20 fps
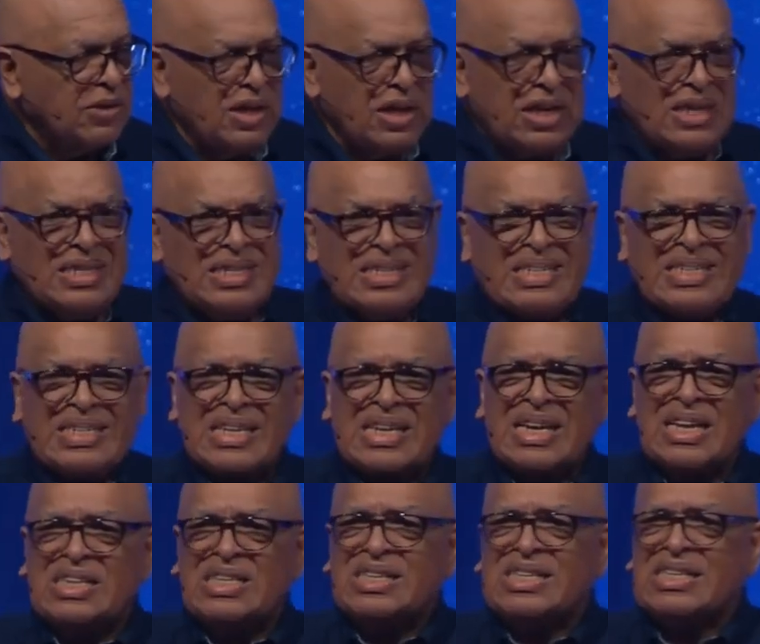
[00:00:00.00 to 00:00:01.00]
I think
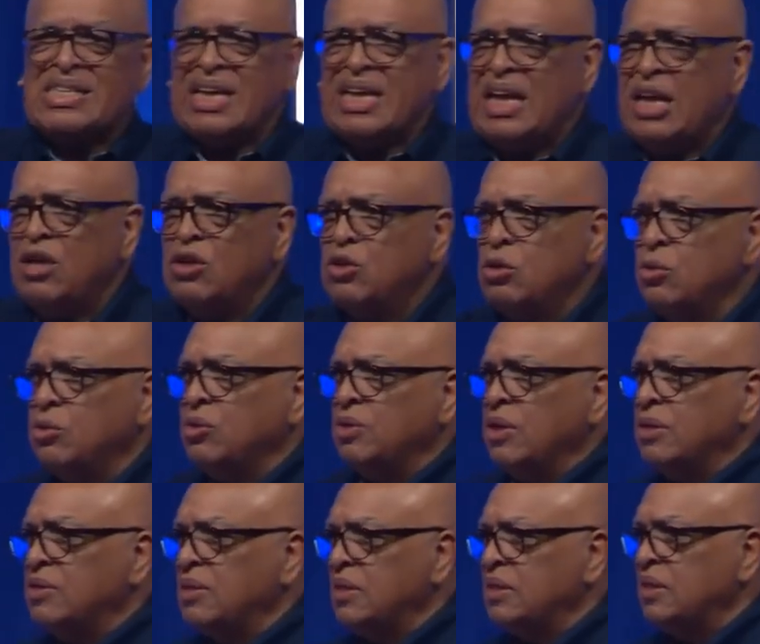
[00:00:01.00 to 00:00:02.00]
he's, he's saying two
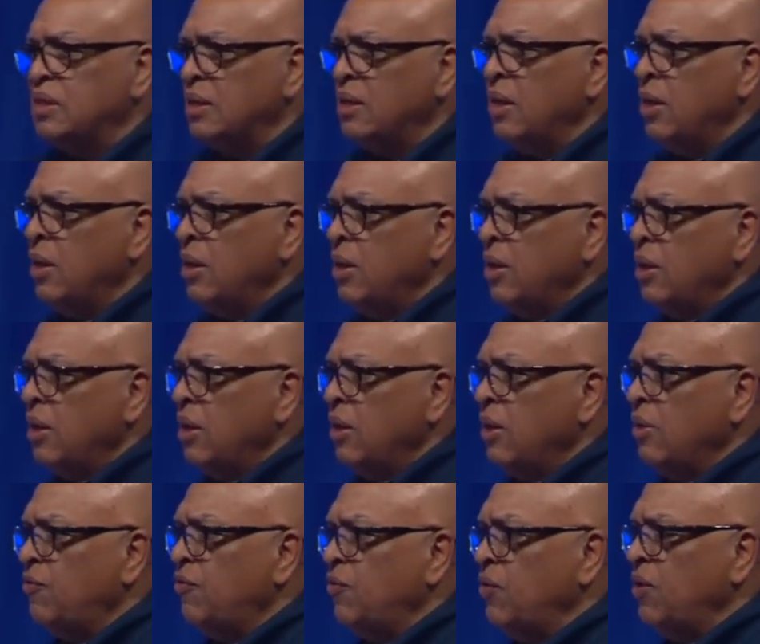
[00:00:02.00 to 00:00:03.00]
things. Listen,
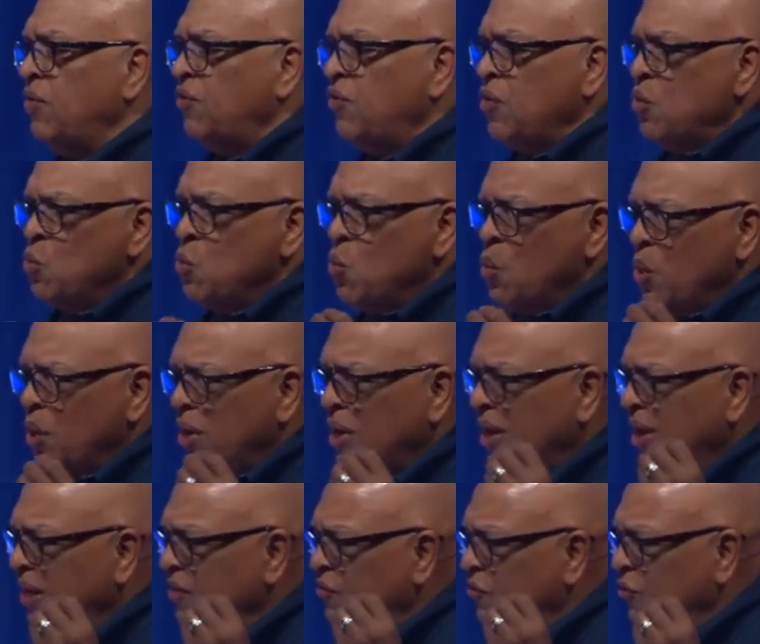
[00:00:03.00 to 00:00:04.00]
if, if you want
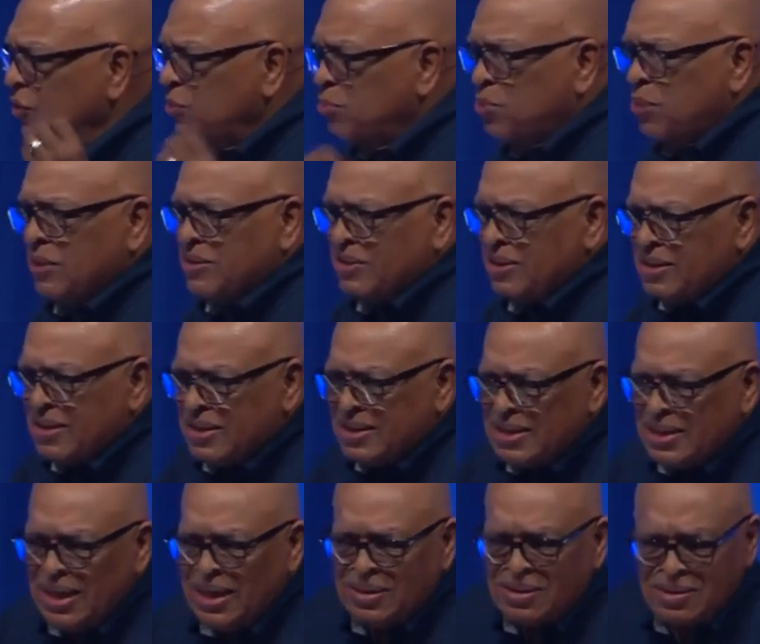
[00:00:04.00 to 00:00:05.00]
to leave footprints in the
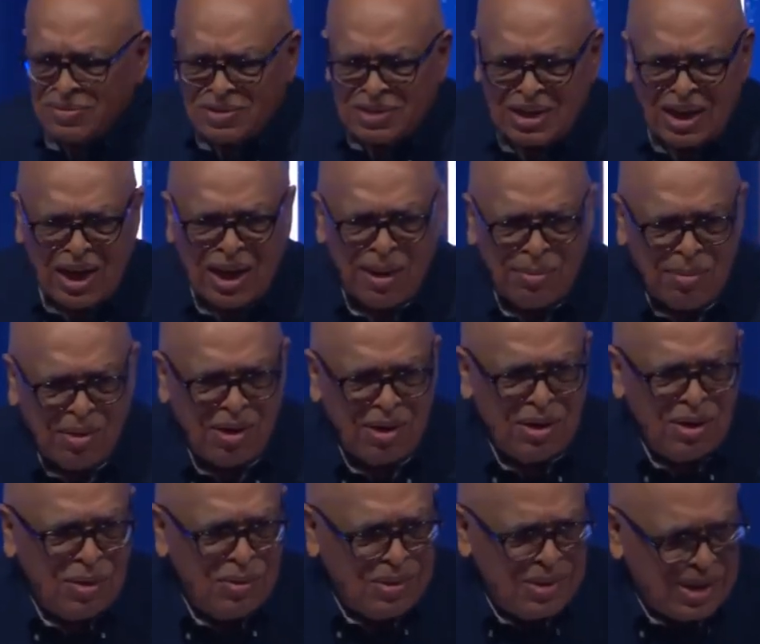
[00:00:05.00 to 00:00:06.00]
sands of time,
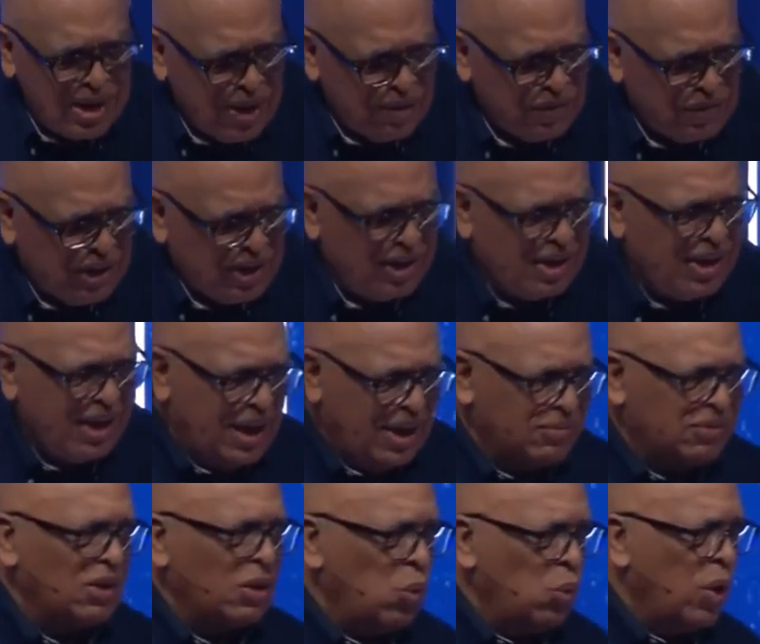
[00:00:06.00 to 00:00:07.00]
you definitely
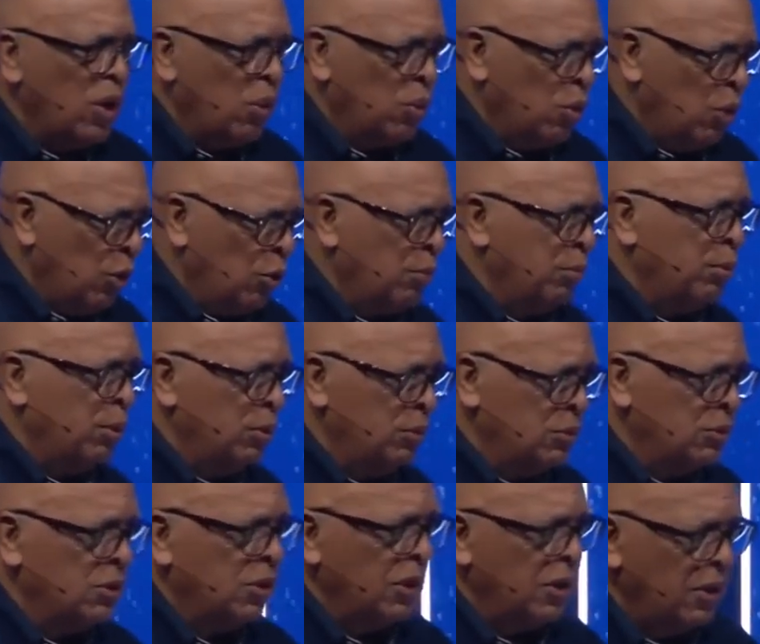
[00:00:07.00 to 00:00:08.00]
have to wear work
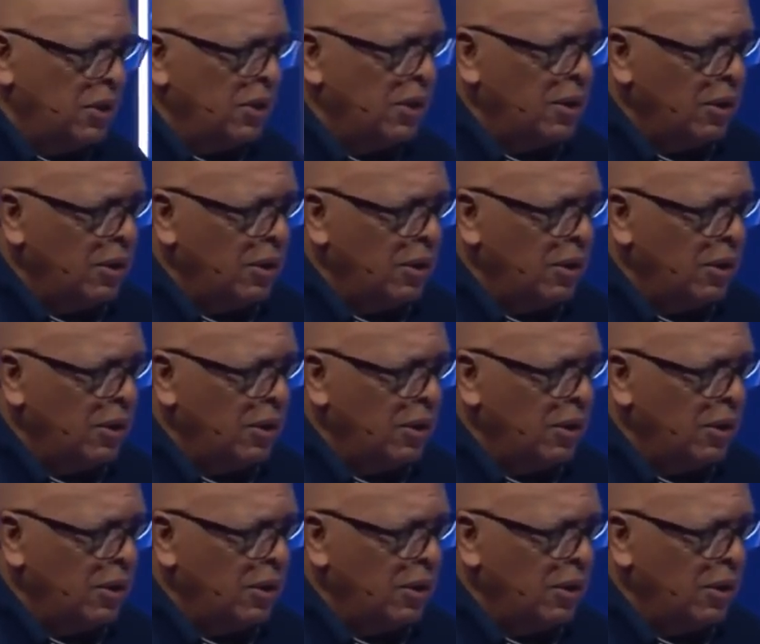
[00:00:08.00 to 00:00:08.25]
boots.